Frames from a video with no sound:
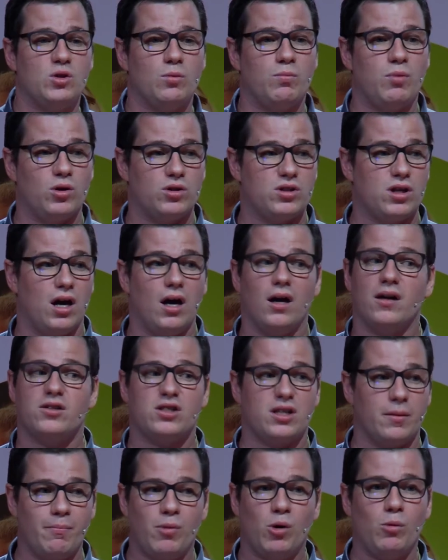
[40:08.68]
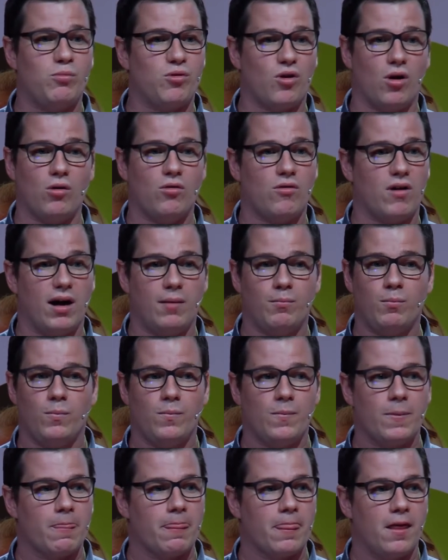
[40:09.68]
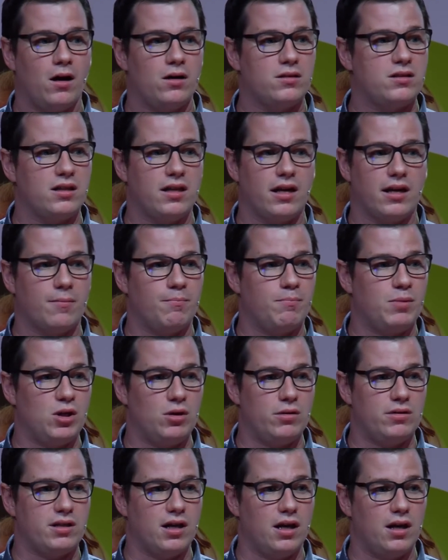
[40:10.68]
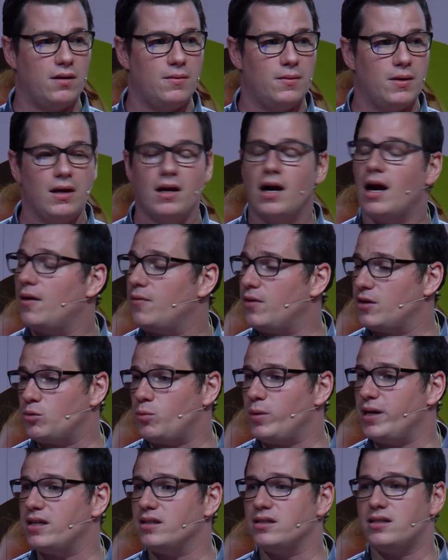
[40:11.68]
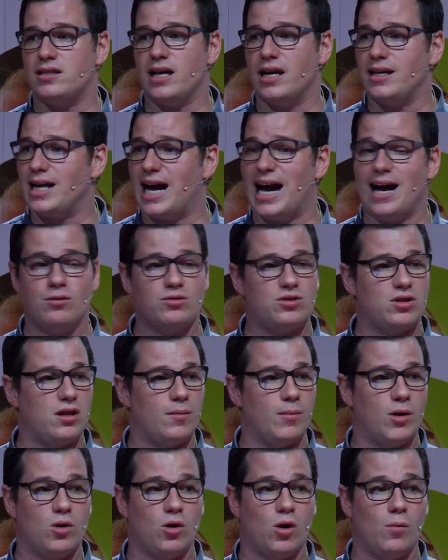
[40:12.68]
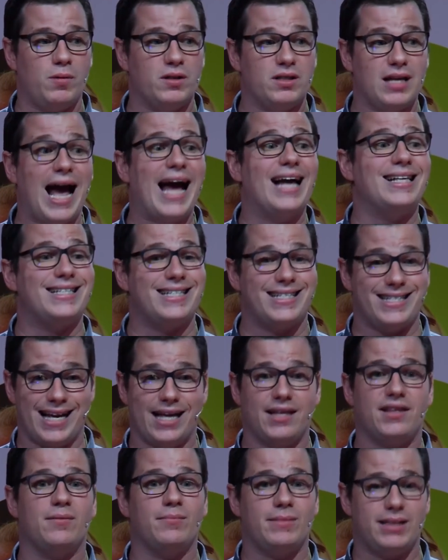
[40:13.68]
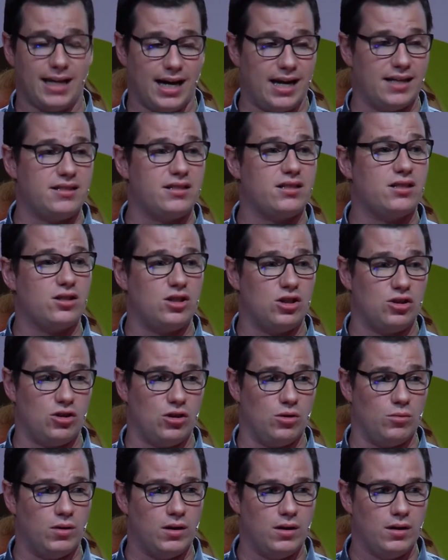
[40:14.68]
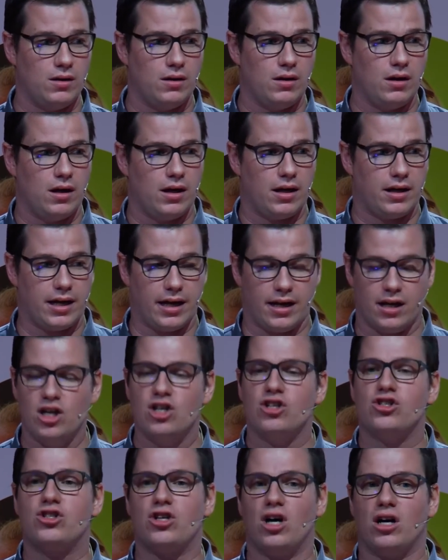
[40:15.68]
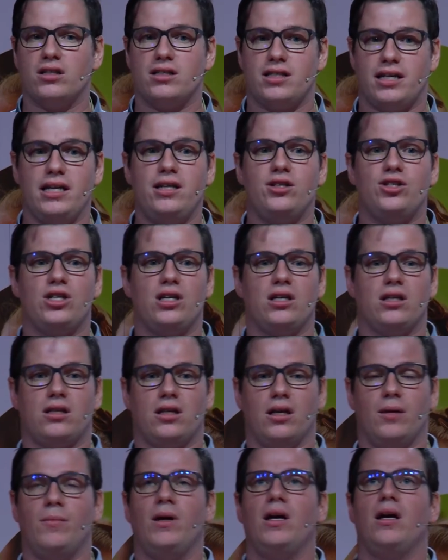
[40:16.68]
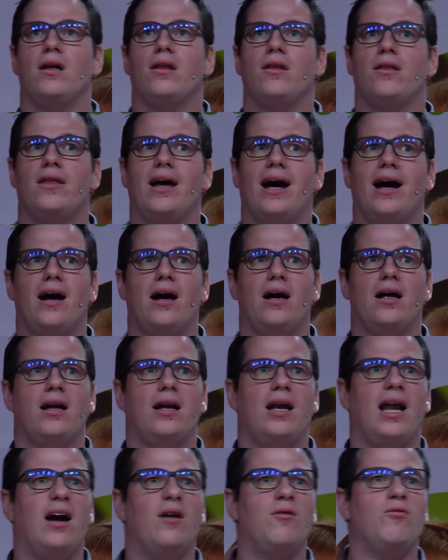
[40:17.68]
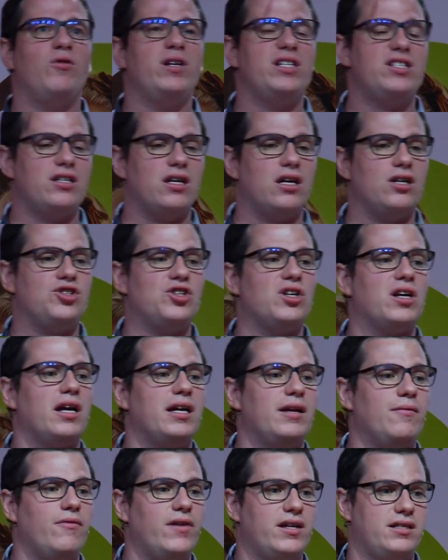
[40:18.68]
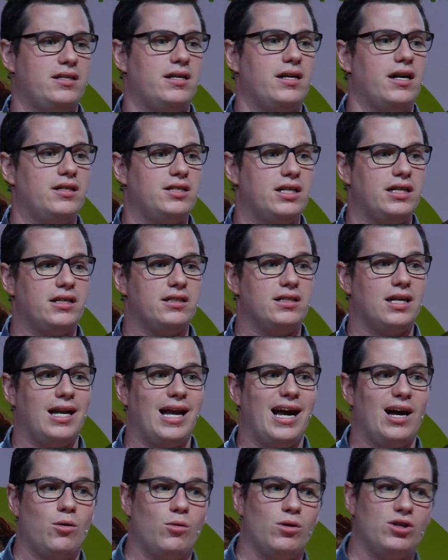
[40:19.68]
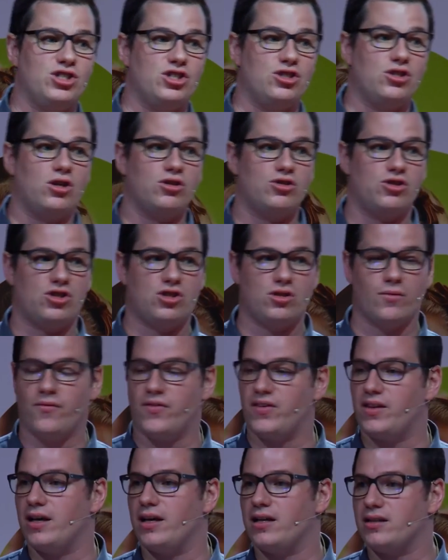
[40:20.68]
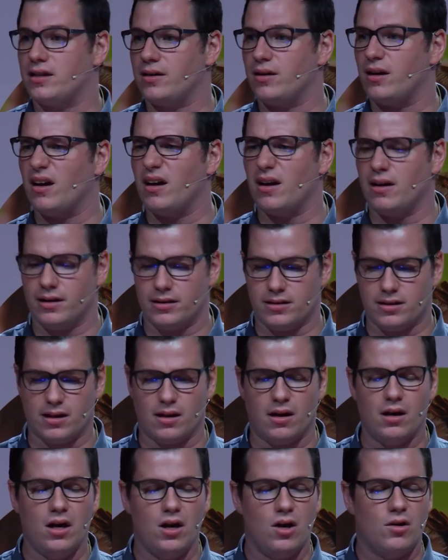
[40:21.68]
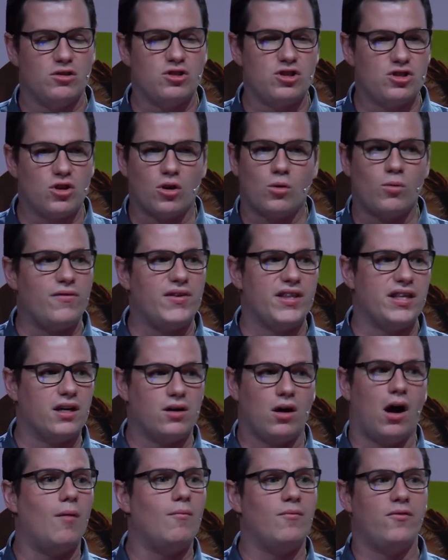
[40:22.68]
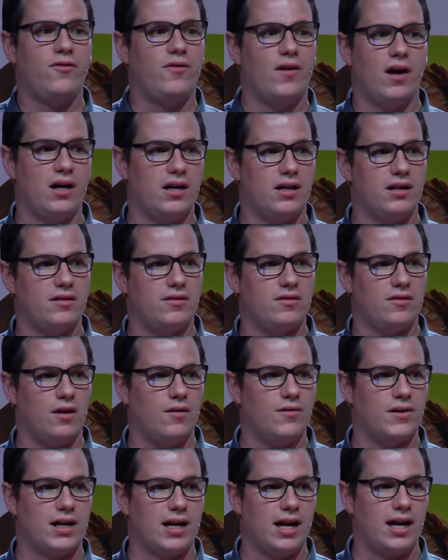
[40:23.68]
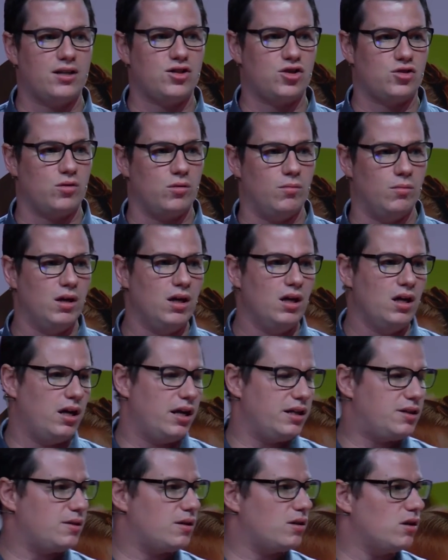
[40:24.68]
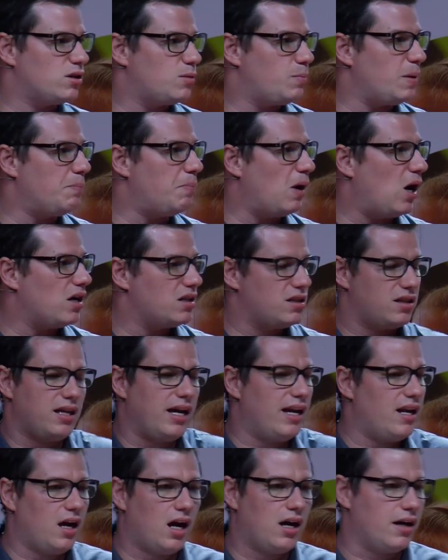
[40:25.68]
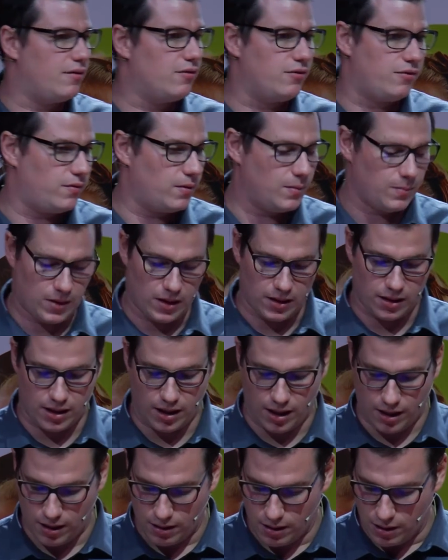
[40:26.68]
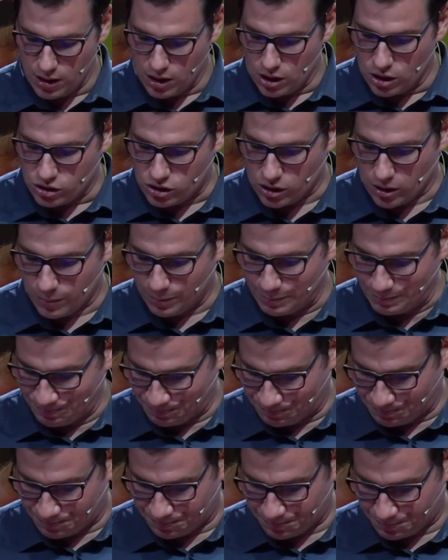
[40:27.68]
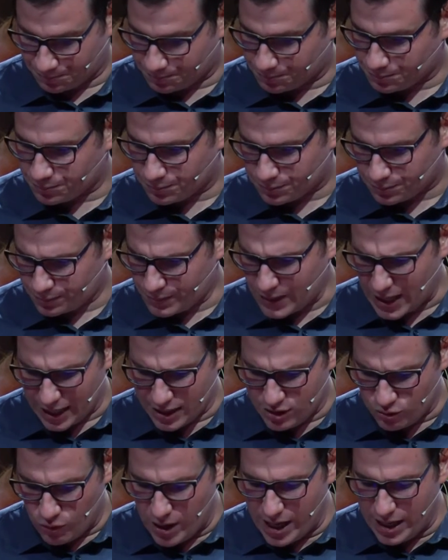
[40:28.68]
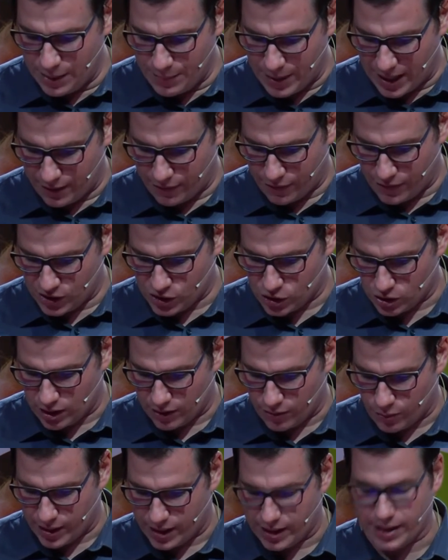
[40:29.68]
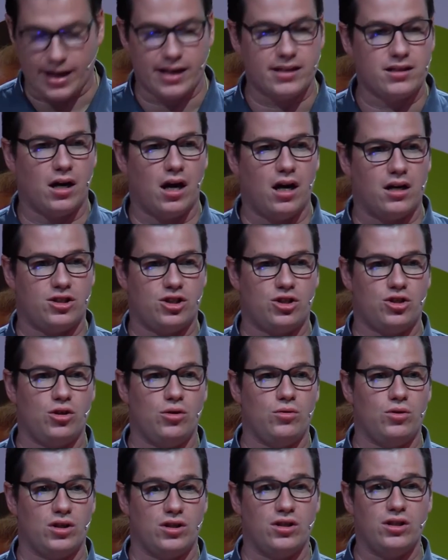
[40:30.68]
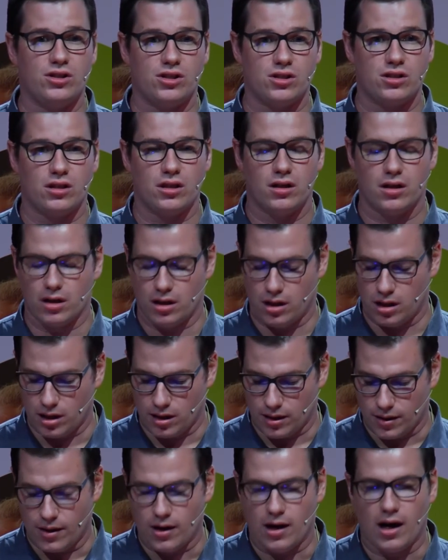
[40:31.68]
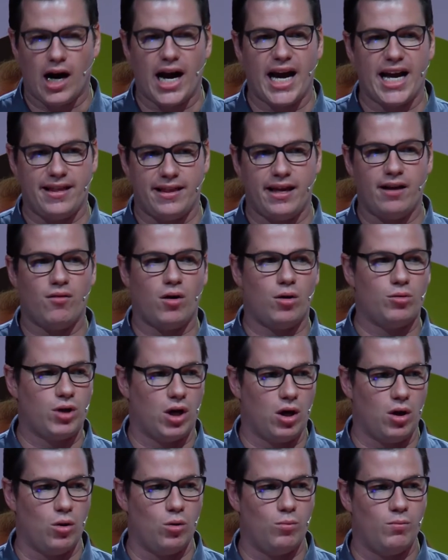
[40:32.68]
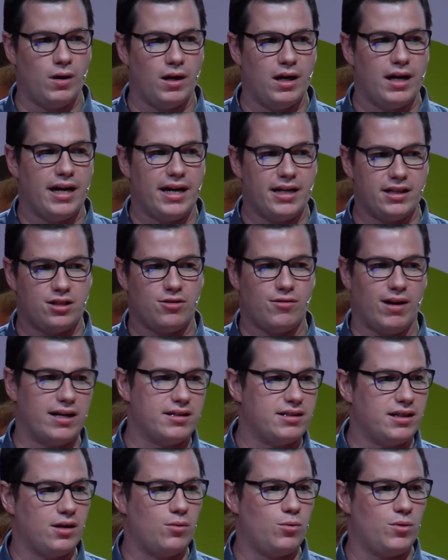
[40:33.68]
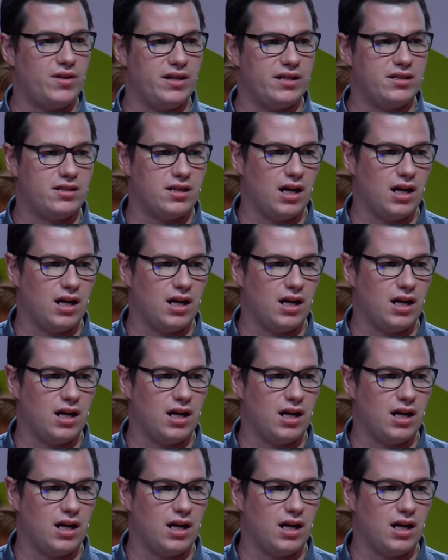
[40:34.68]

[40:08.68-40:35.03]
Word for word: to put a simple program onto their computer that we can send out to them a corpus and set them tasks to do? Okay. Start teaching them that researching and investigating into language is not just something that is, in, is stuck within the confines of a classroom. It's got to be part of their life. Okay? So it's really beneficial if we can get our students in their own home interacting with this